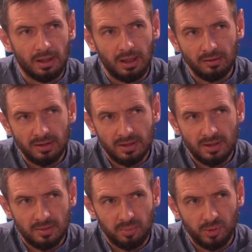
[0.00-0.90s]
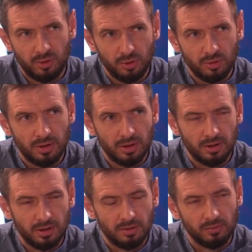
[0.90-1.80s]
how does this put you in, in,
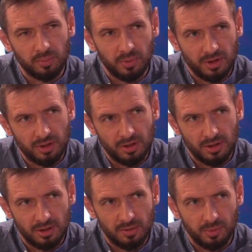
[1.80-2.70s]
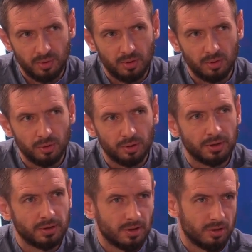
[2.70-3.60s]
in what position does this put your
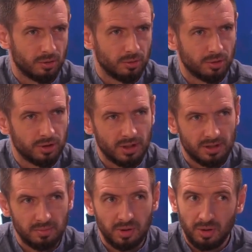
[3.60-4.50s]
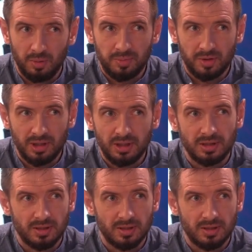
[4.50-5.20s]
solution? Does it become obsolete in